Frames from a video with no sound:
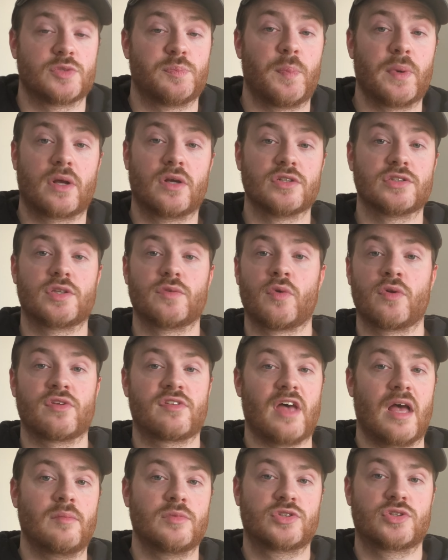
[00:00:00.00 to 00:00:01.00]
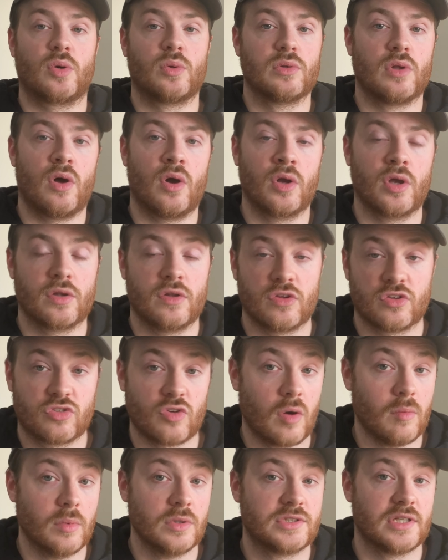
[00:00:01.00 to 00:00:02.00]
Because the runtime is so long and there's
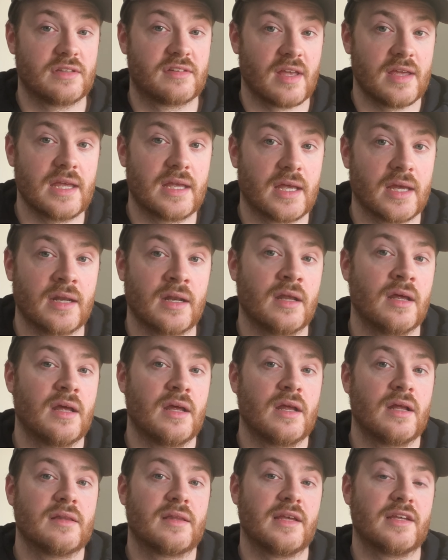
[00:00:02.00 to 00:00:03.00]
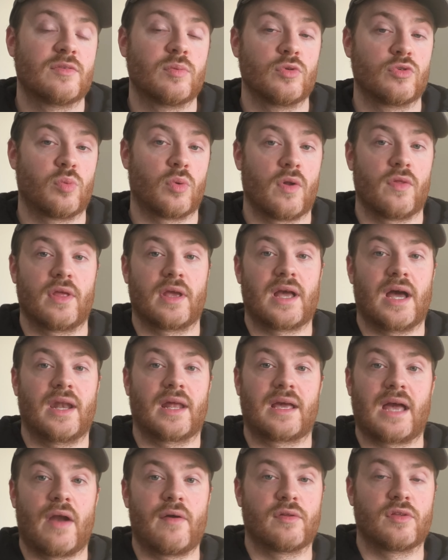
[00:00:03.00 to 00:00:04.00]
so much to take in, this was one of the kind
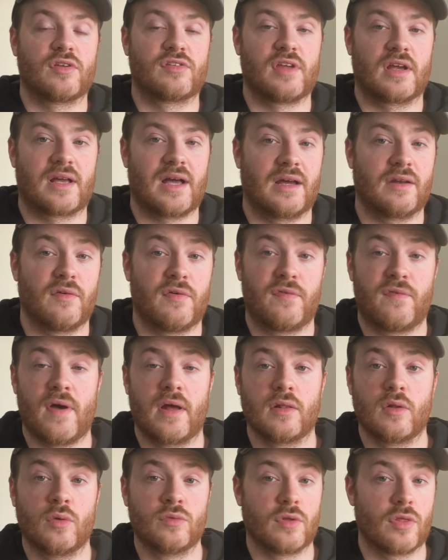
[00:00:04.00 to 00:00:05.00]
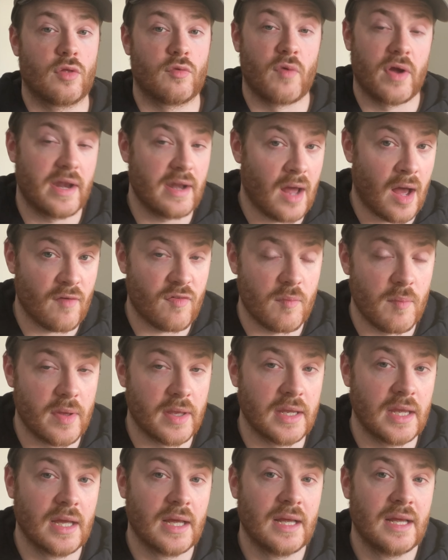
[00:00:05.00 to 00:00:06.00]
of characters that kind of fell under the radar for
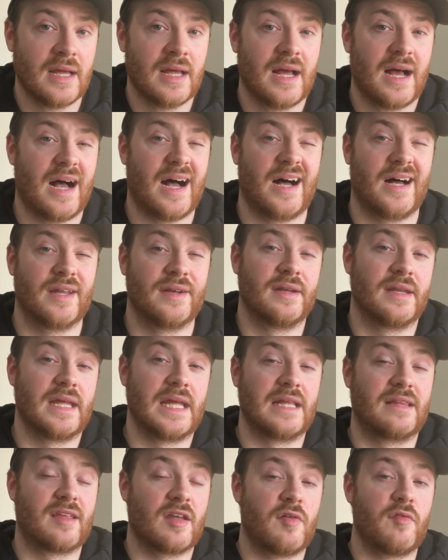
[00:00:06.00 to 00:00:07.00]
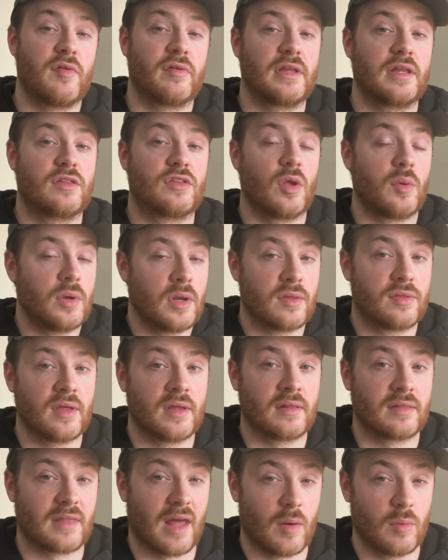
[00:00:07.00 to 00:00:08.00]
me and he didn't really do
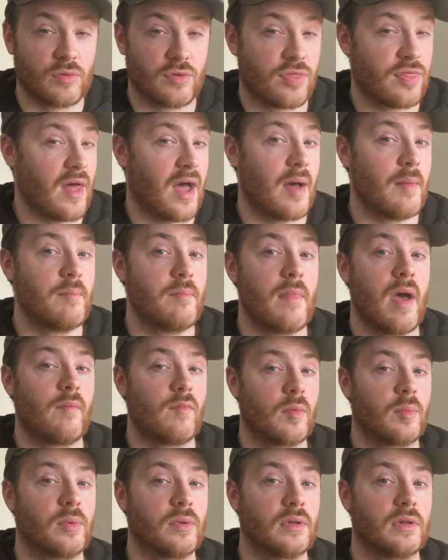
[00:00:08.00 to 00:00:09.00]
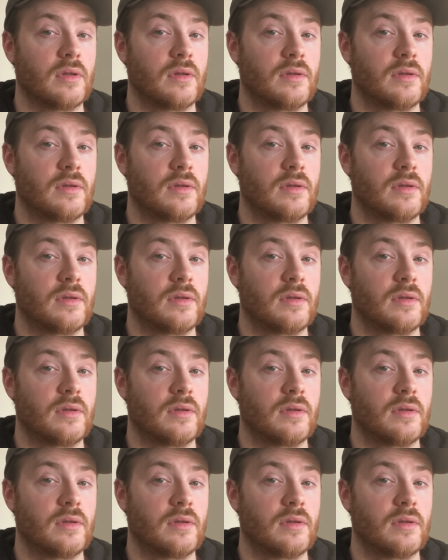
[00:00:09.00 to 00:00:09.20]
anything that was that memorable.